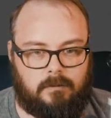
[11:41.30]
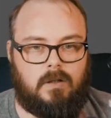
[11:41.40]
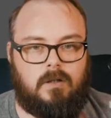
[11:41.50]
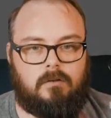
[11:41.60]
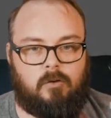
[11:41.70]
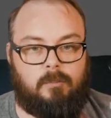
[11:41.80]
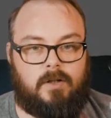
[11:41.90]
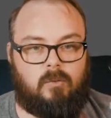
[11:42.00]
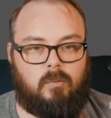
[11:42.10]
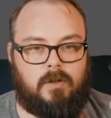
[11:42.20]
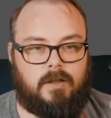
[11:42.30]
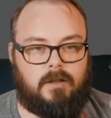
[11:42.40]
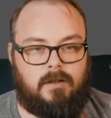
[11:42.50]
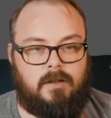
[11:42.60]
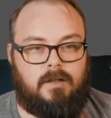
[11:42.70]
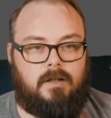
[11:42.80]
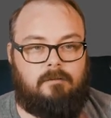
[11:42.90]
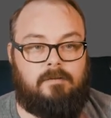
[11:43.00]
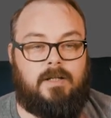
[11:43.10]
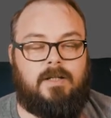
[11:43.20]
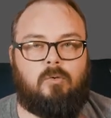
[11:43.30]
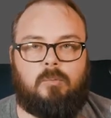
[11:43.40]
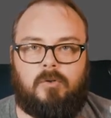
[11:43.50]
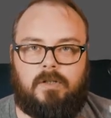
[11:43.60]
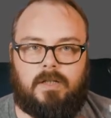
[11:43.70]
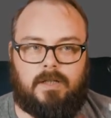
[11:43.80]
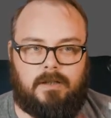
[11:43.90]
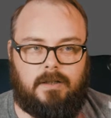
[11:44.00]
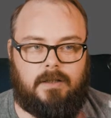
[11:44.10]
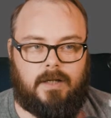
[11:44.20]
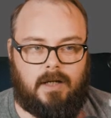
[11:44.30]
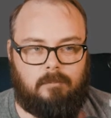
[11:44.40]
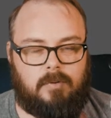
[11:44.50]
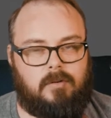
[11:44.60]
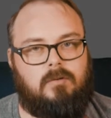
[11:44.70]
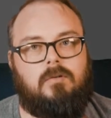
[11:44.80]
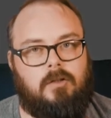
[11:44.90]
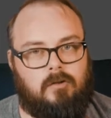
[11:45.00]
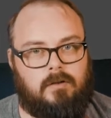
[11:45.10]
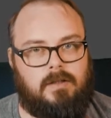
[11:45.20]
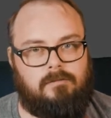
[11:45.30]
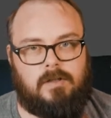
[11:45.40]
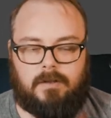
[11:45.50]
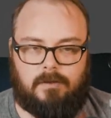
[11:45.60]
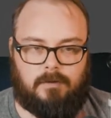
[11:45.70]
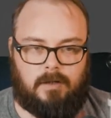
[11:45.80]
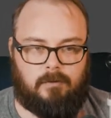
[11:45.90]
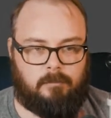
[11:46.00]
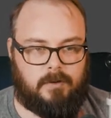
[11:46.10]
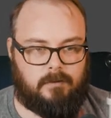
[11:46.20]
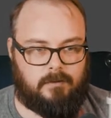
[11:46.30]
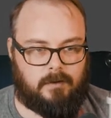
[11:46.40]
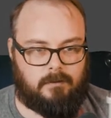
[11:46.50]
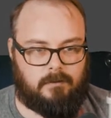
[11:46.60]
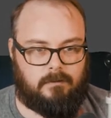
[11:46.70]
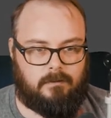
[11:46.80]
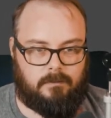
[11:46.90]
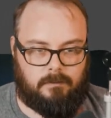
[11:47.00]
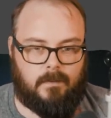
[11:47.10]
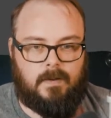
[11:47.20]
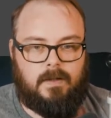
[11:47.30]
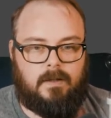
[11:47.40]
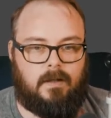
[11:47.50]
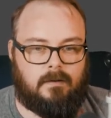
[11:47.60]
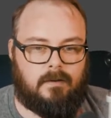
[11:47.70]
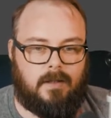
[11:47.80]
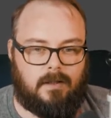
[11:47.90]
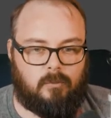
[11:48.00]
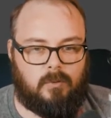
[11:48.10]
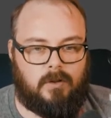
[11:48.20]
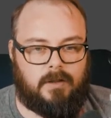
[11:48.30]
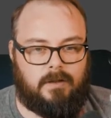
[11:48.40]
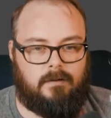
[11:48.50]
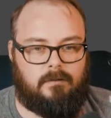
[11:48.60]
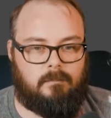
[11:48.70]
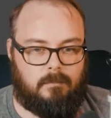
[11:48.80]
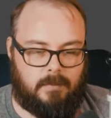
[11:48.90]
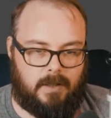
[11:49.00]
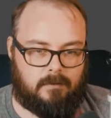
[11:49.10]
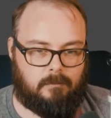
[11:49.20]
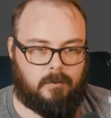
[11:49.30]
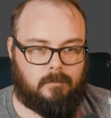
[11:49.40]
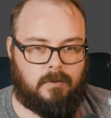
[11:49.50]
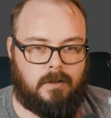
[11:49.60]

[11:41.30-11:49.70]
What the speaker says: So no matter what, if it is removing any gap, it's going to leave at least 500 milliseconds. And the last one is maximum.